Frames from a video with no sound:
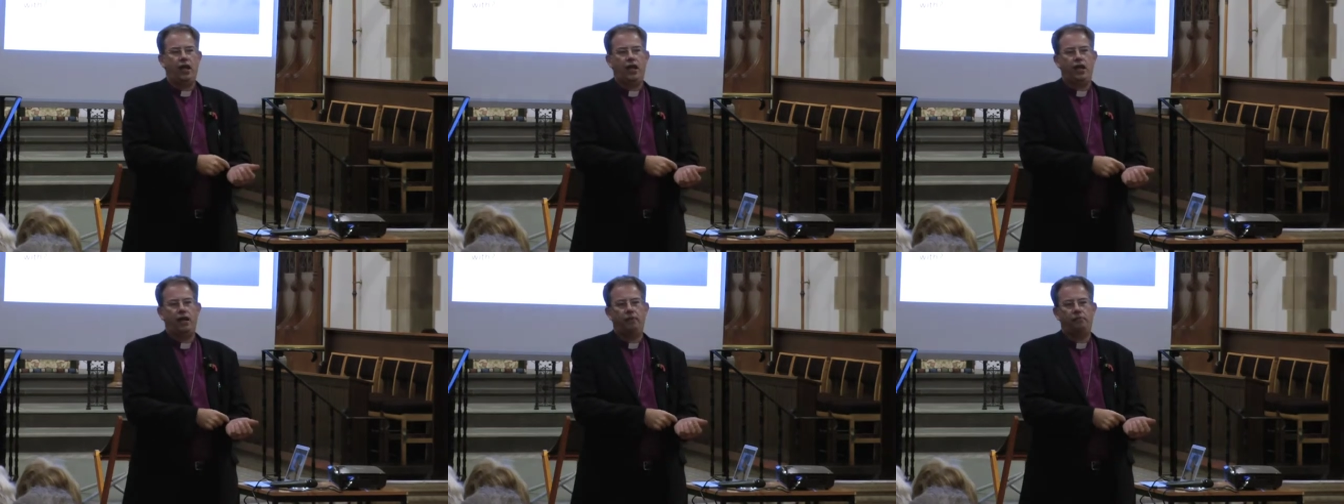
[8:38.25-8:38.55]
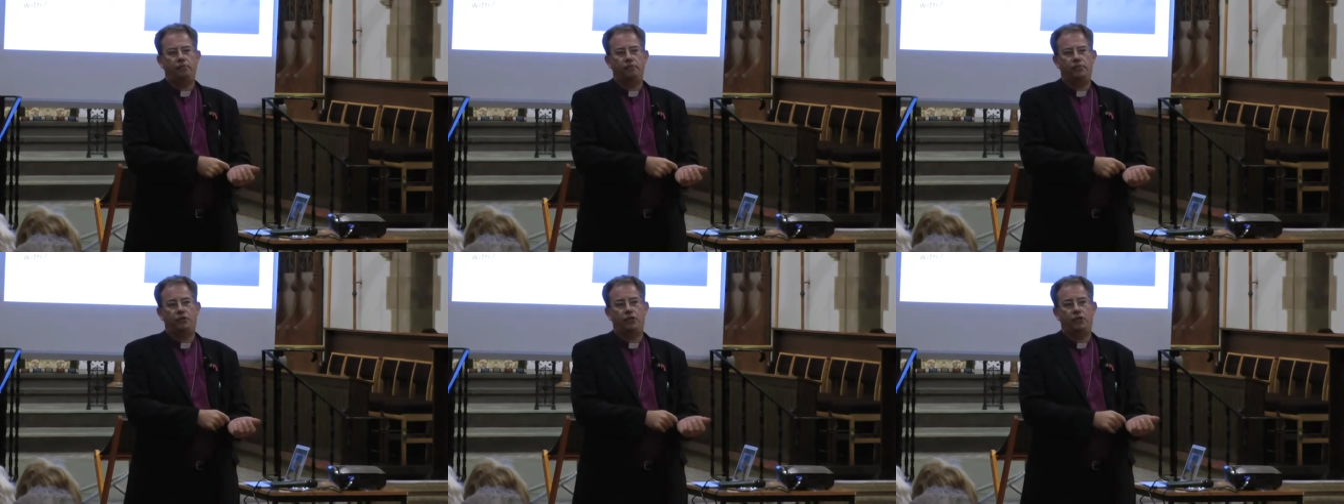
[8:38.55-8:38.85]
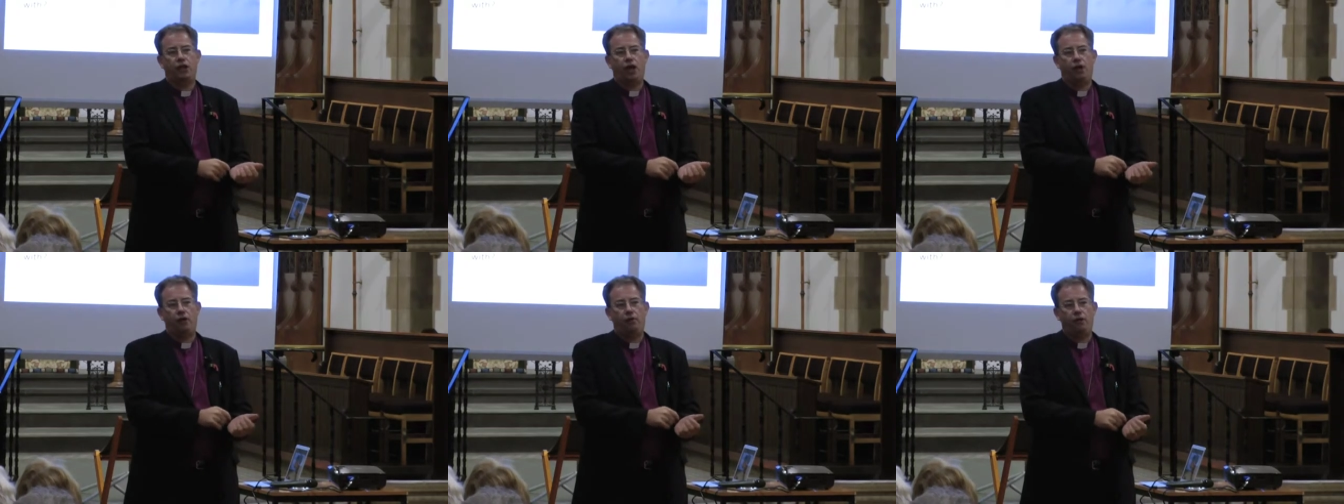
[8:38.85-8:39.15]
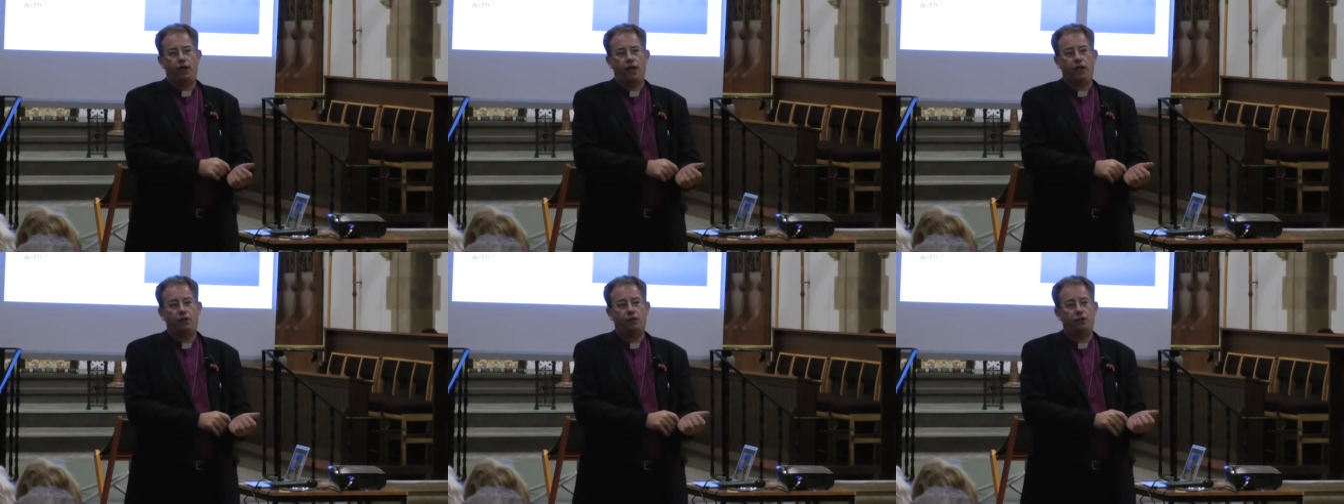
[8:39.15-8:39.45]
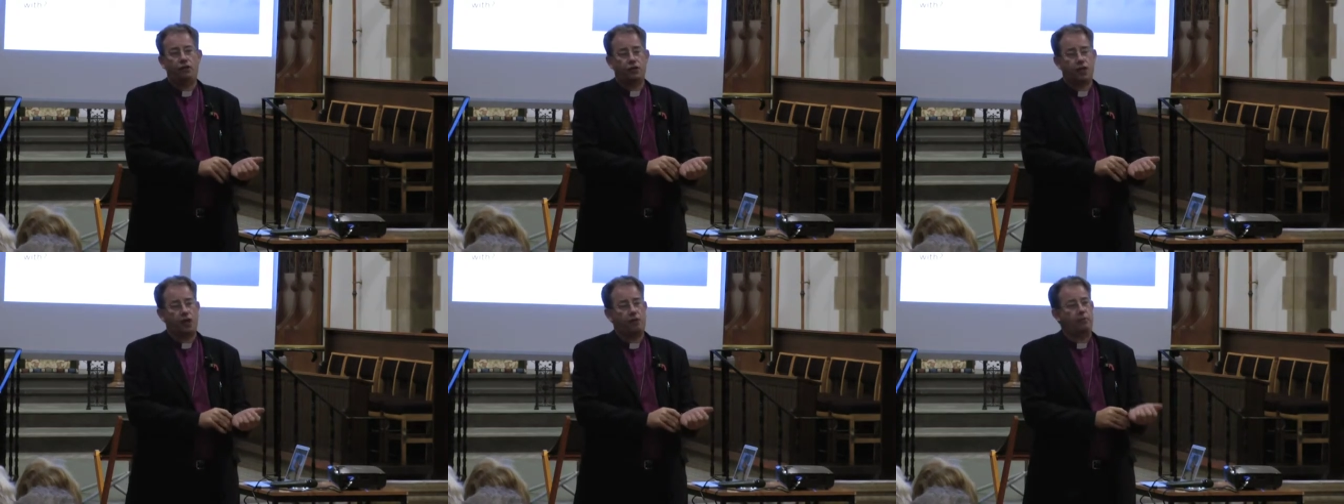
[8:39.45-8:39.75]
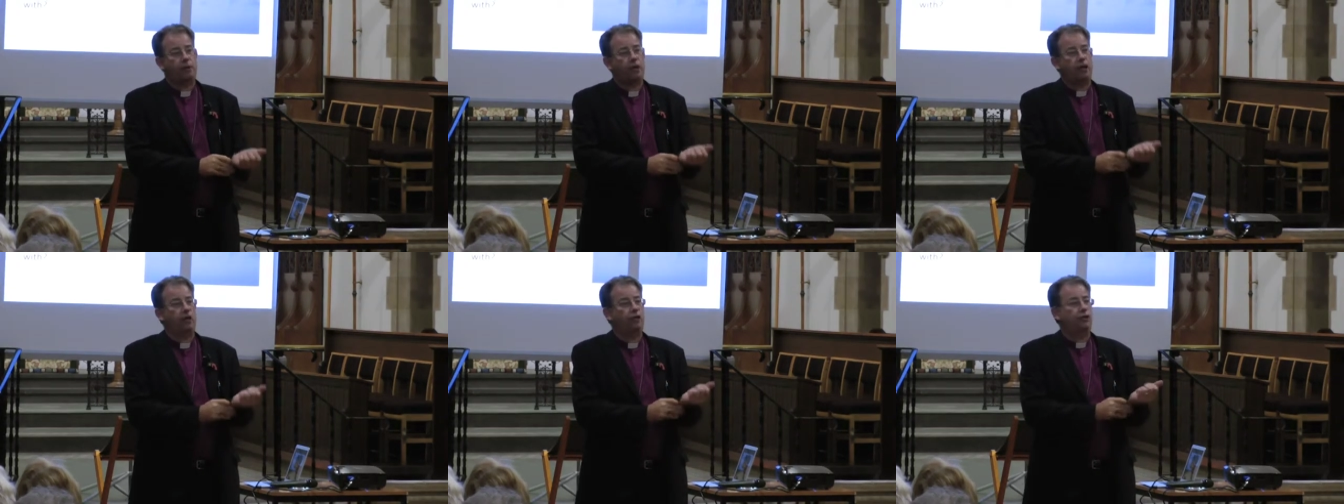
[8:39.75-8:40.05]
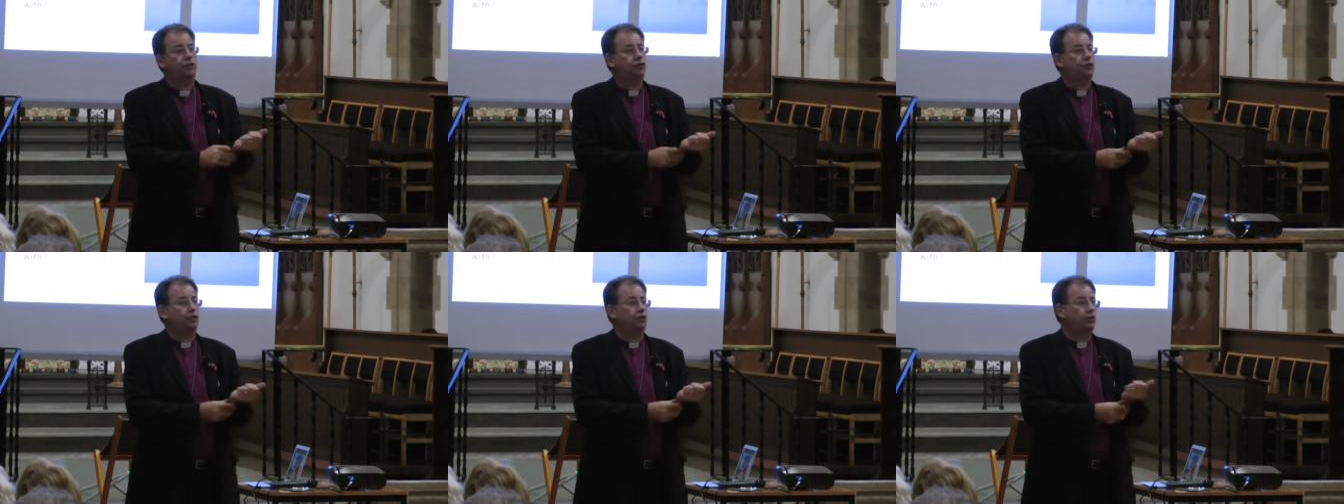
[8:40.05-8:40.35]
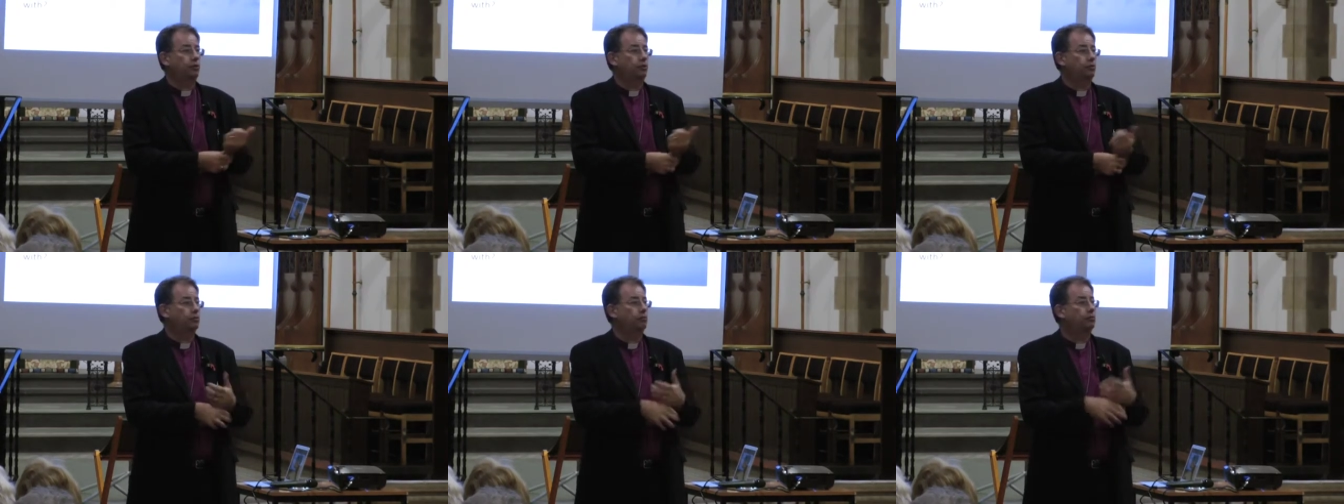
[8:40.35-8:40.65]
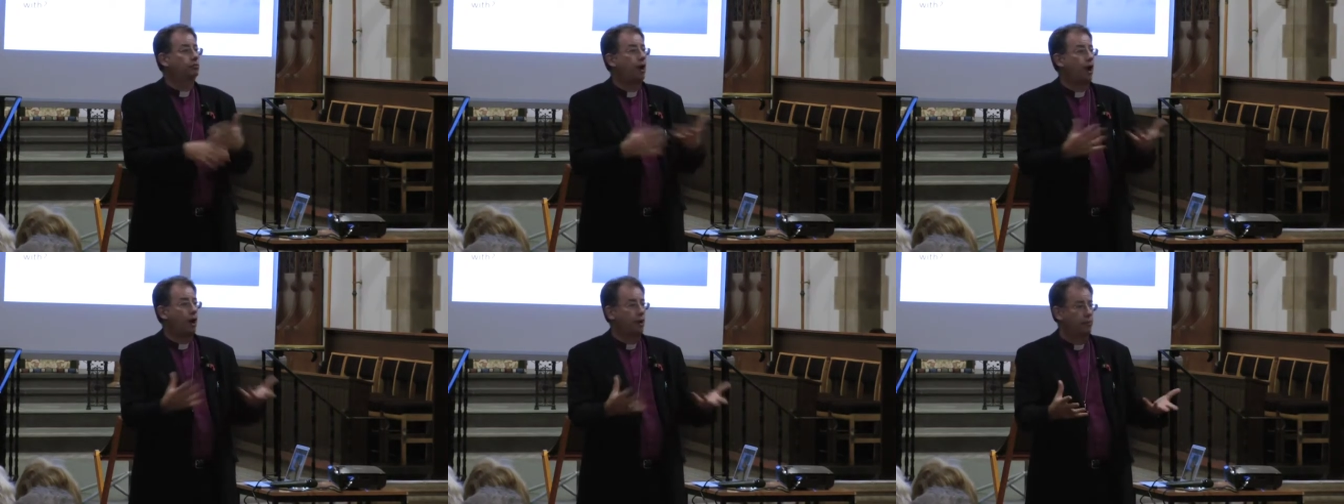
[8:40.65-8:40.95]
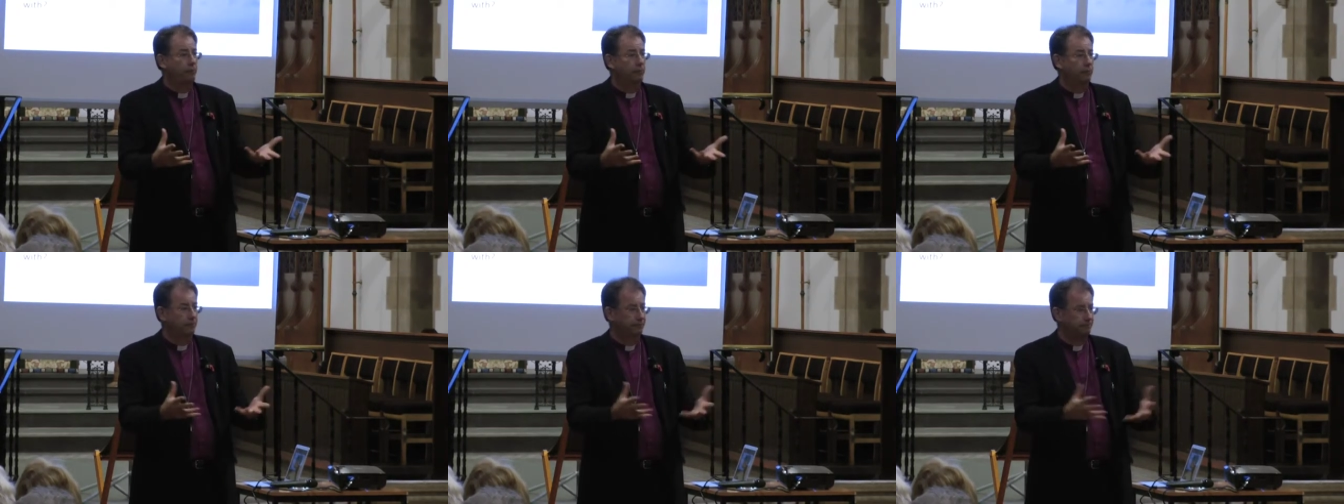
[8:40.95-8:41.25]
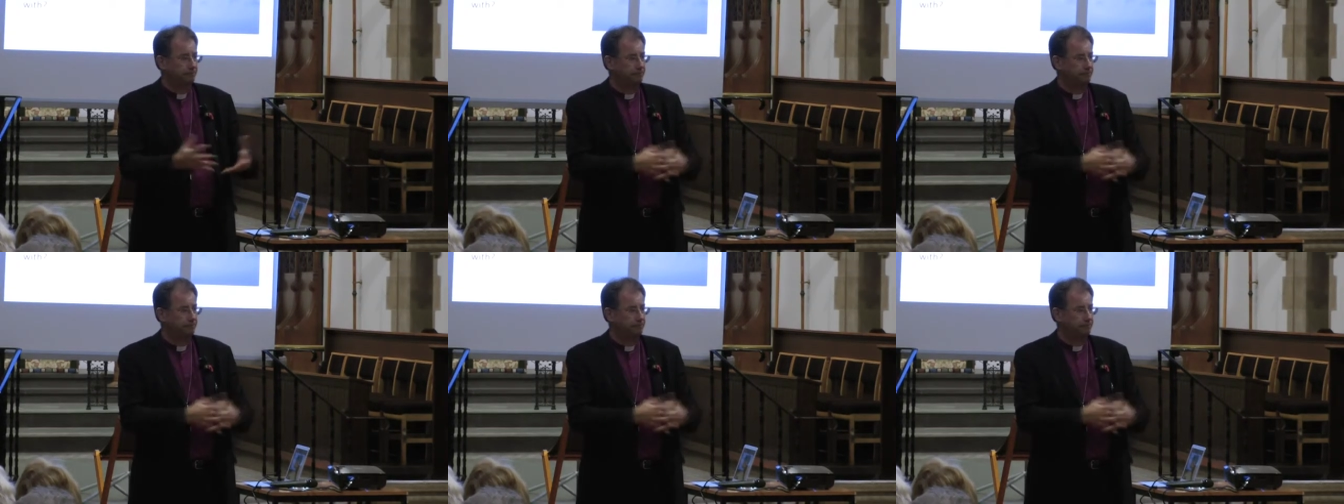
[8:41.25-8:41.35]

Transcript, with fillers: um, to go in October to Rome.